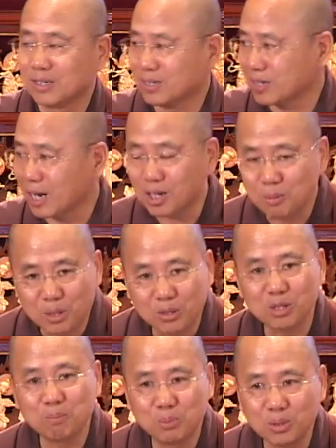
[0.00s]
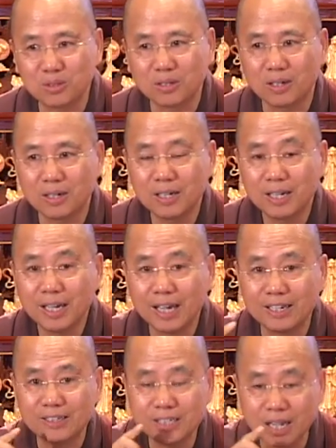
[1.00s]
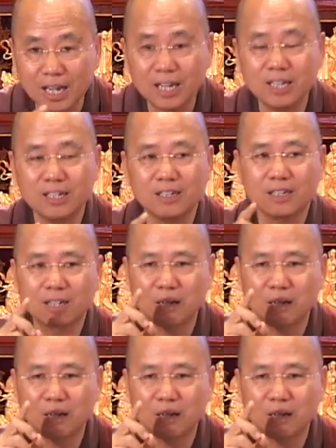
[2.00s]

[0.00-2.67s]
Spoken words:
Sakyamuni Buddha attained